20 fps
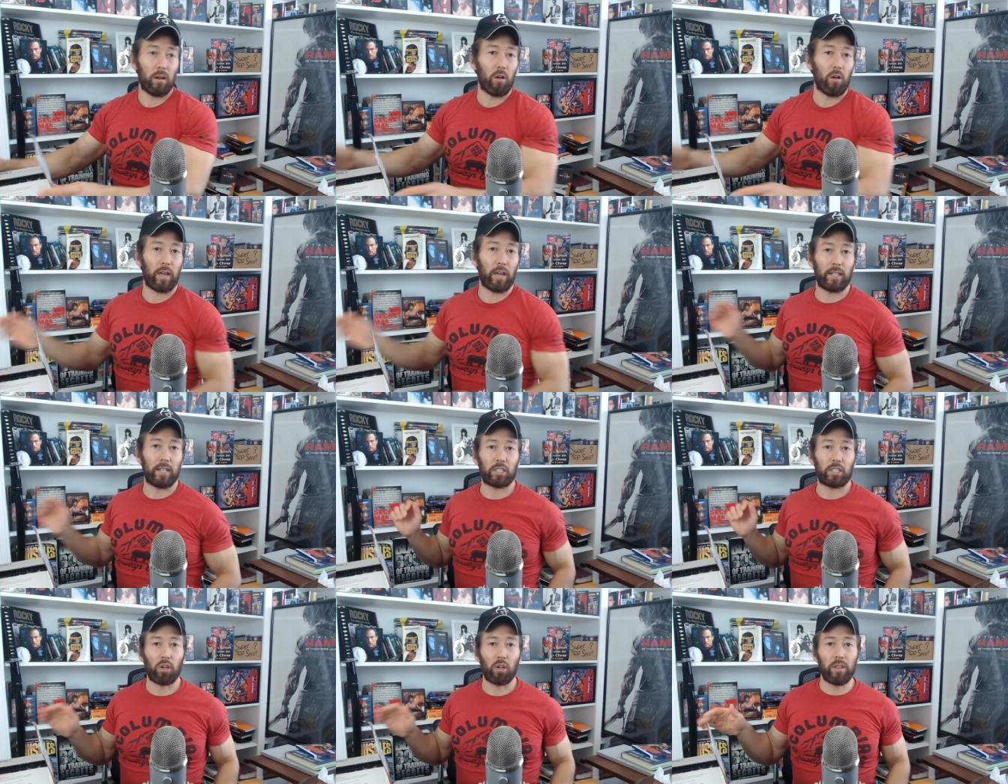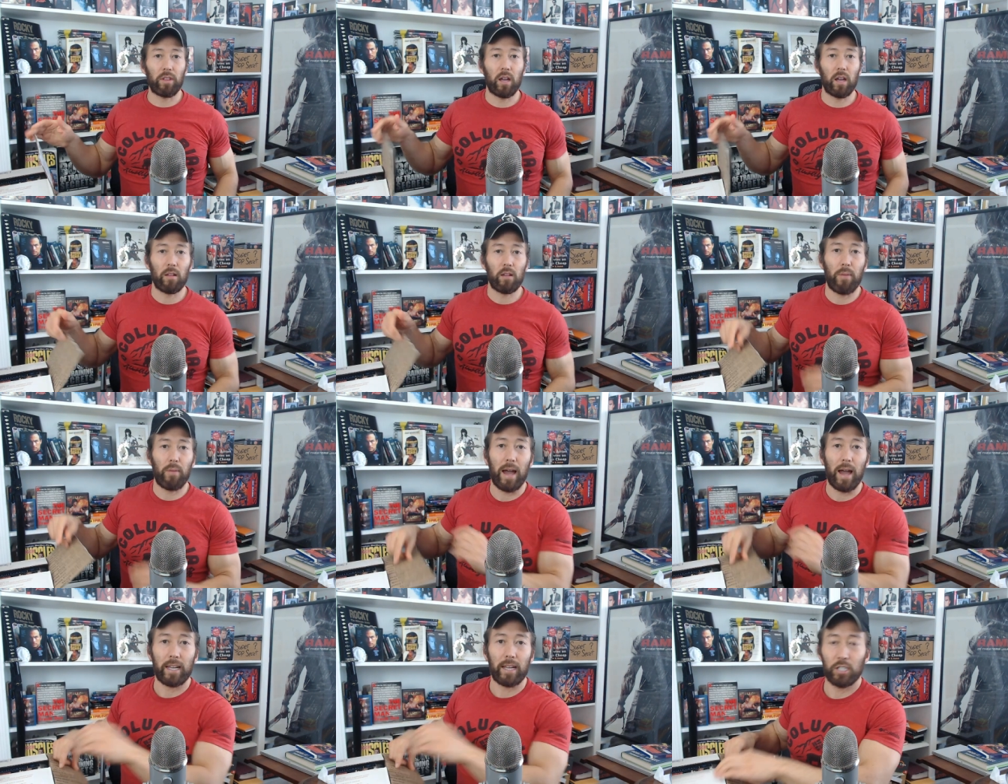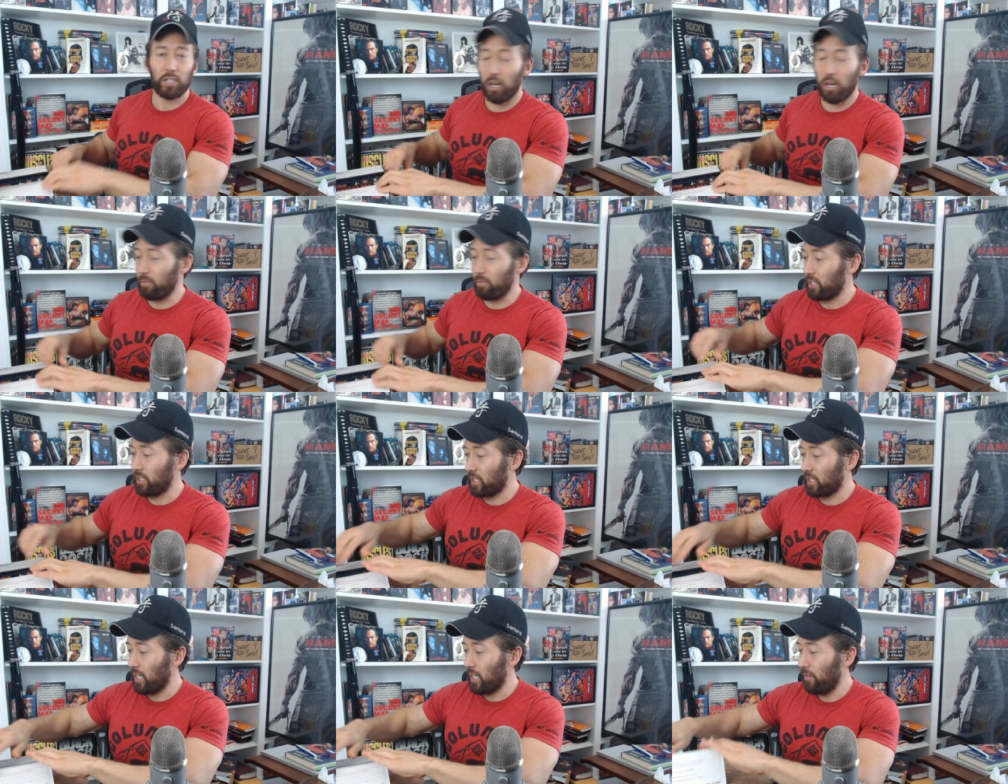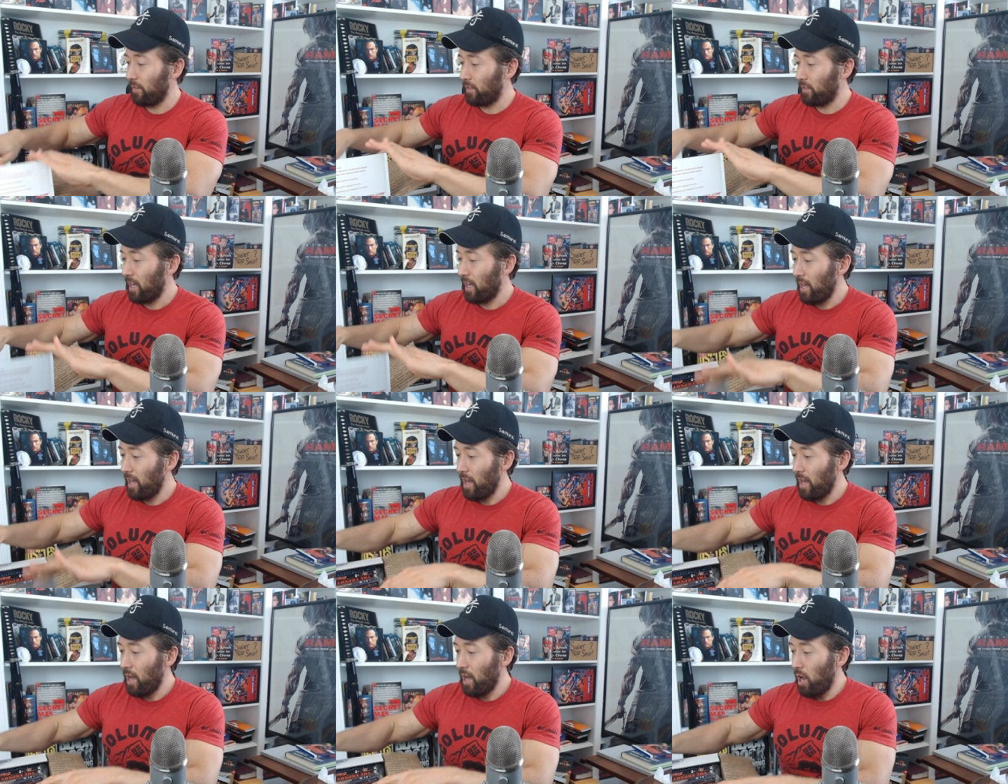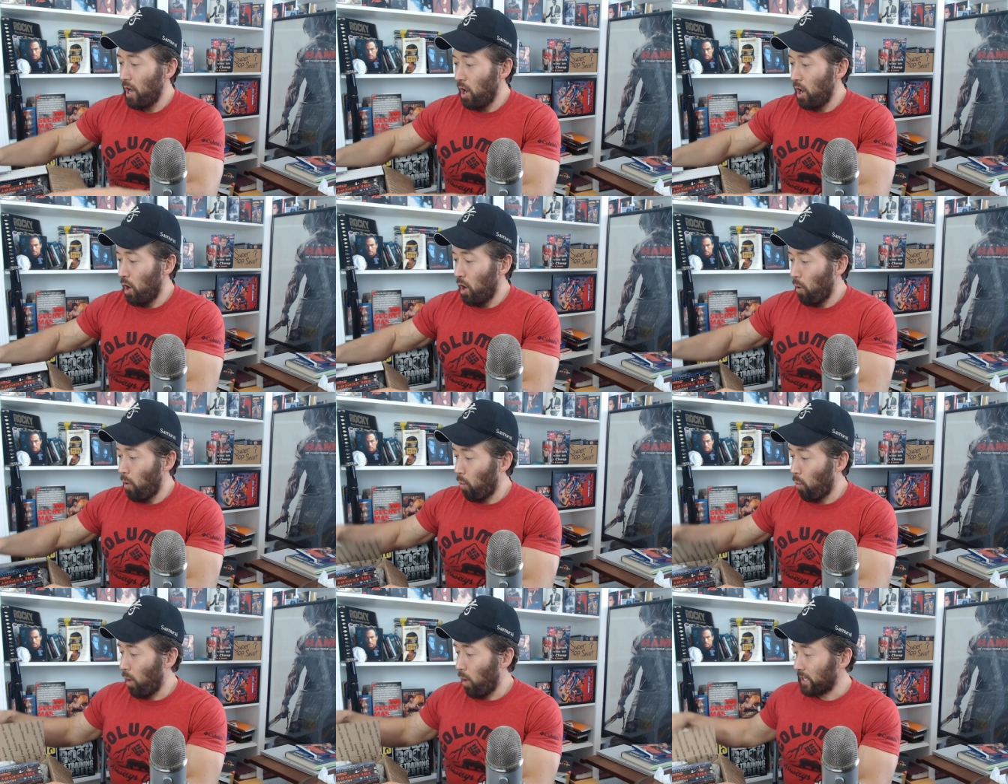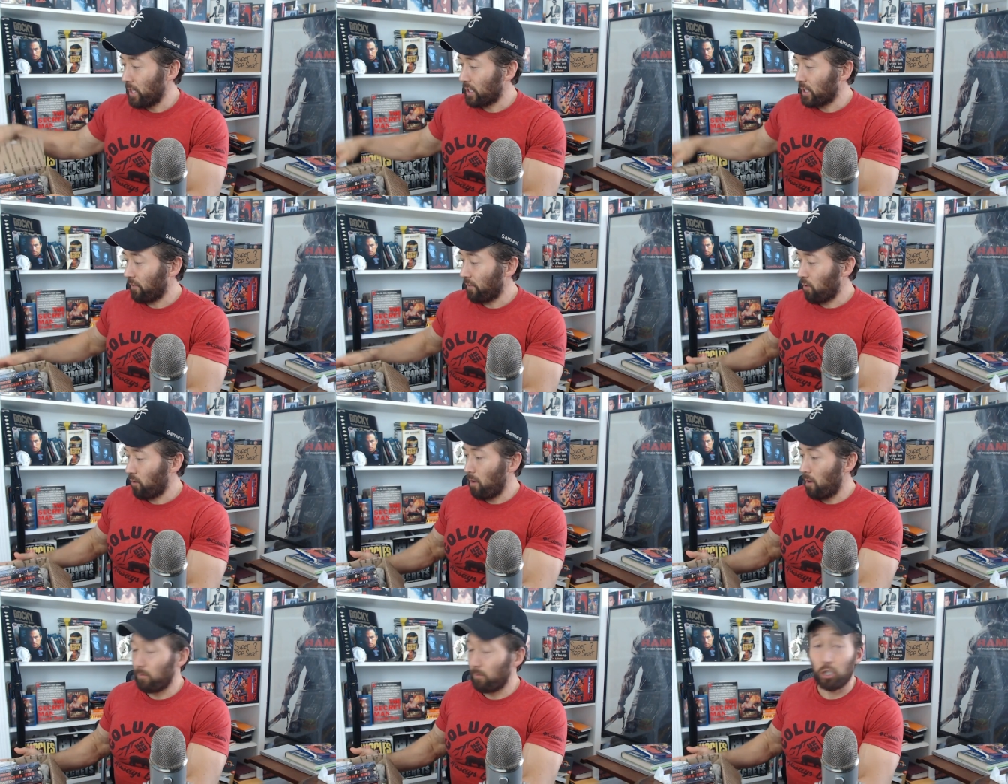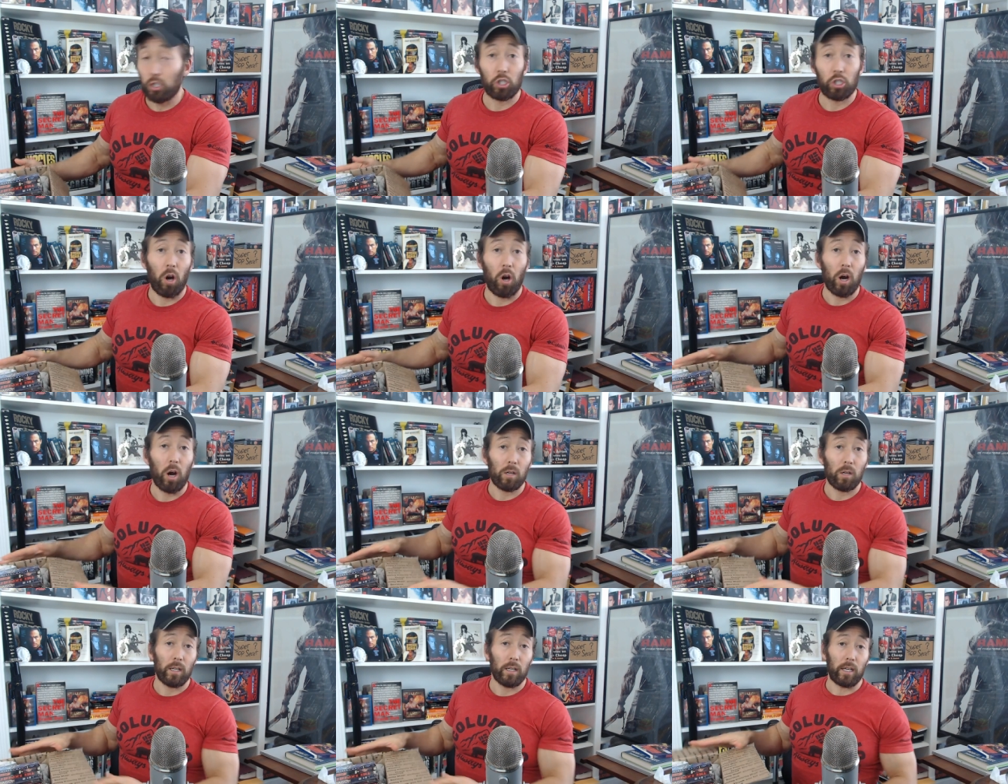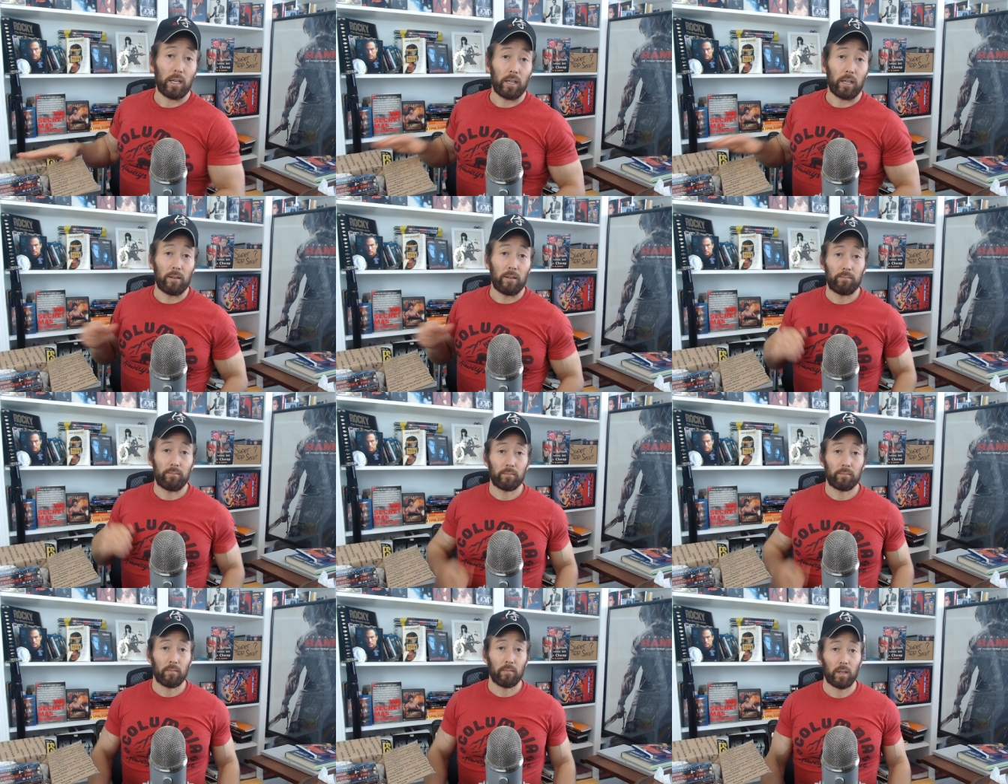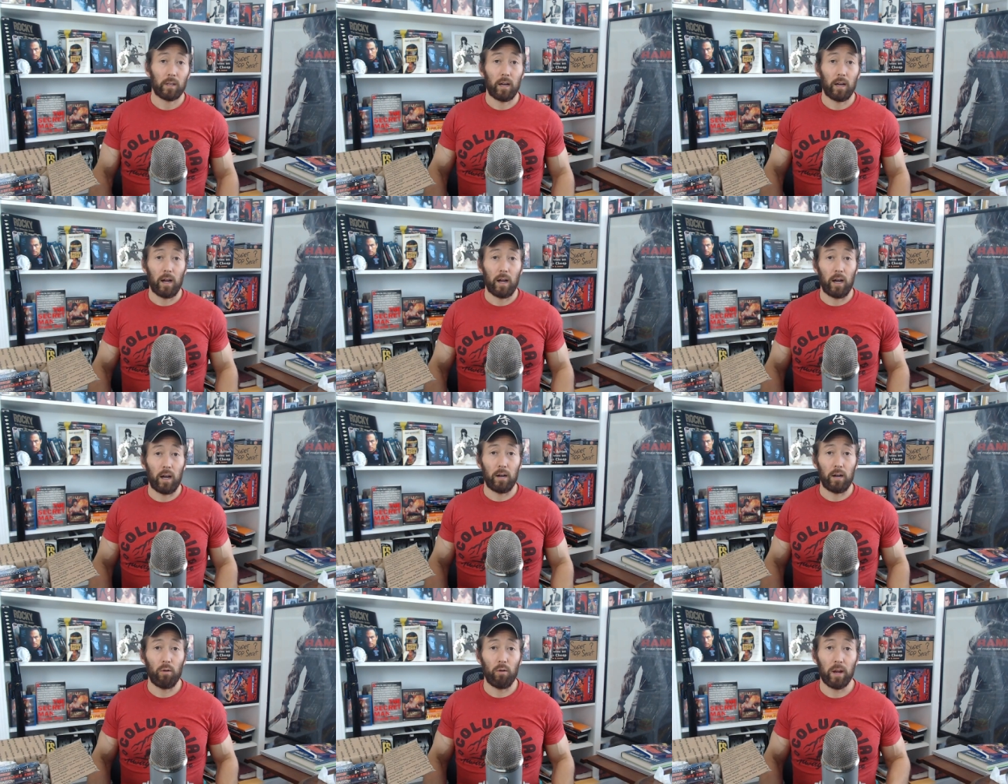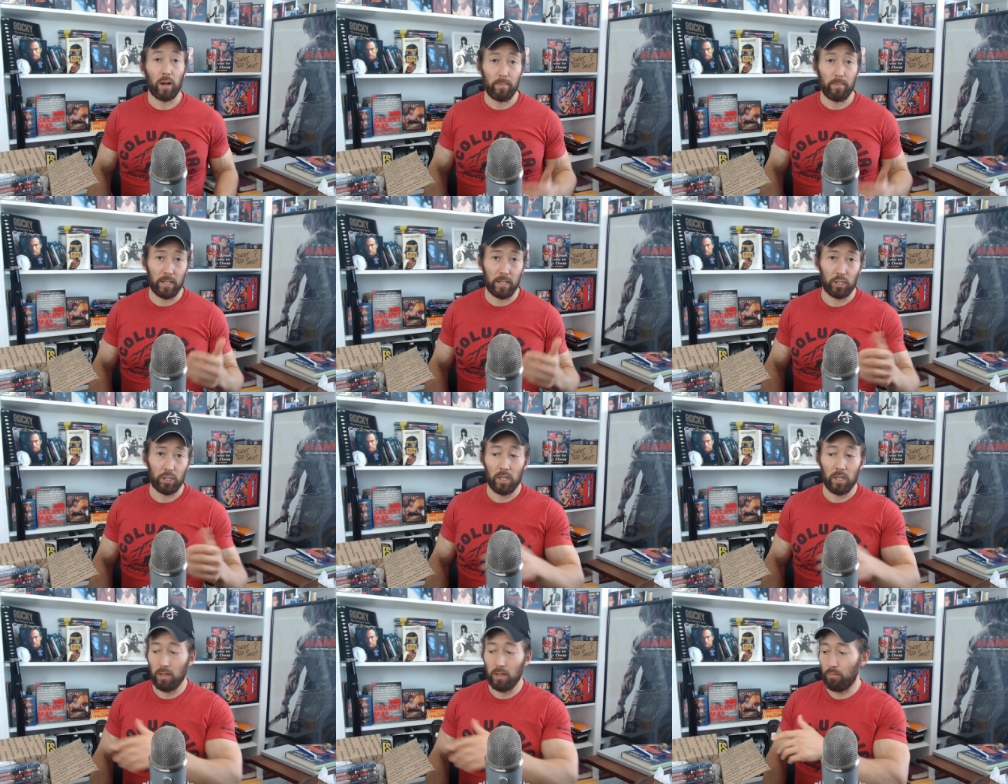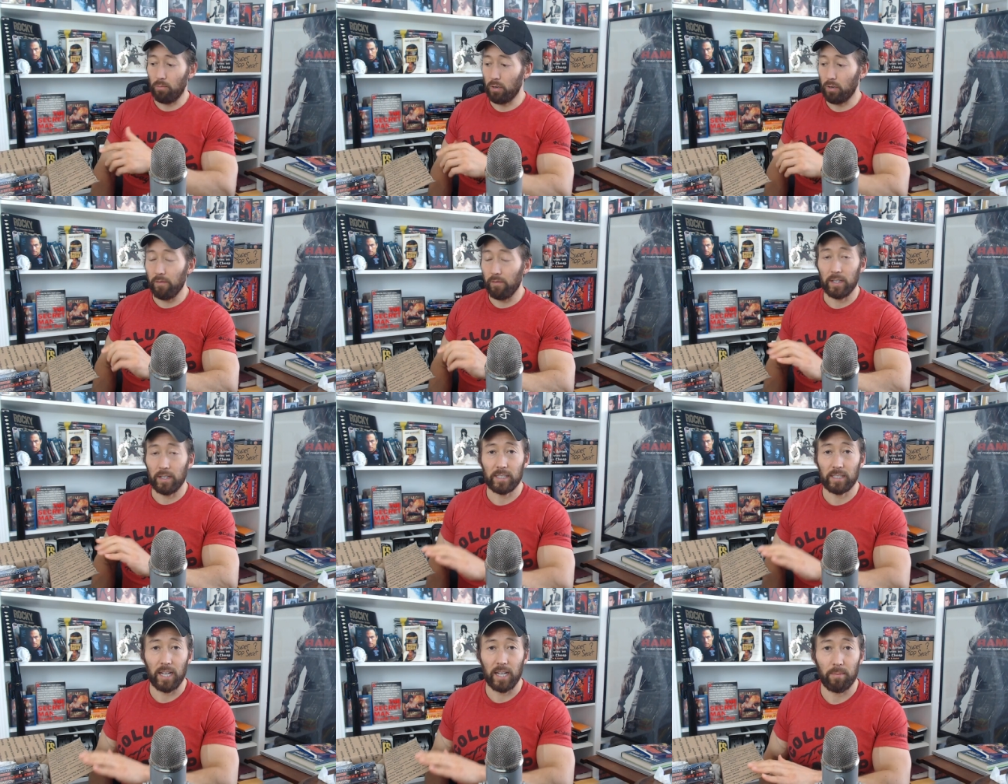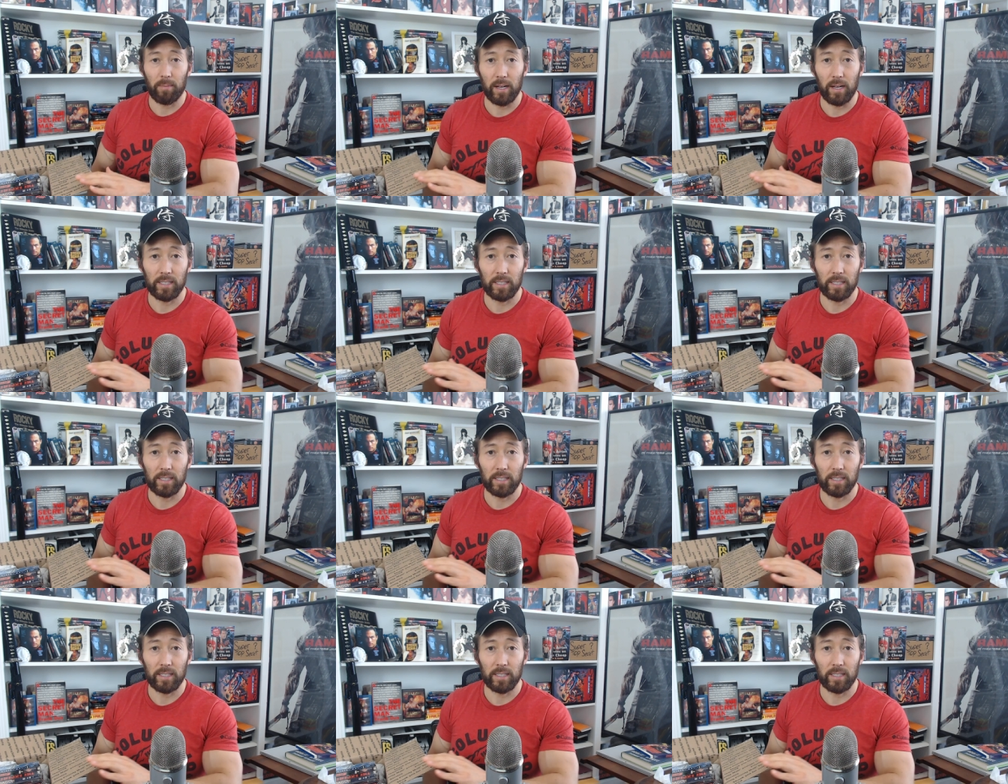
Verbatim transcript: Okay, so the other package I received was from Charlie, uh, who I'd mentioned in the previous segment.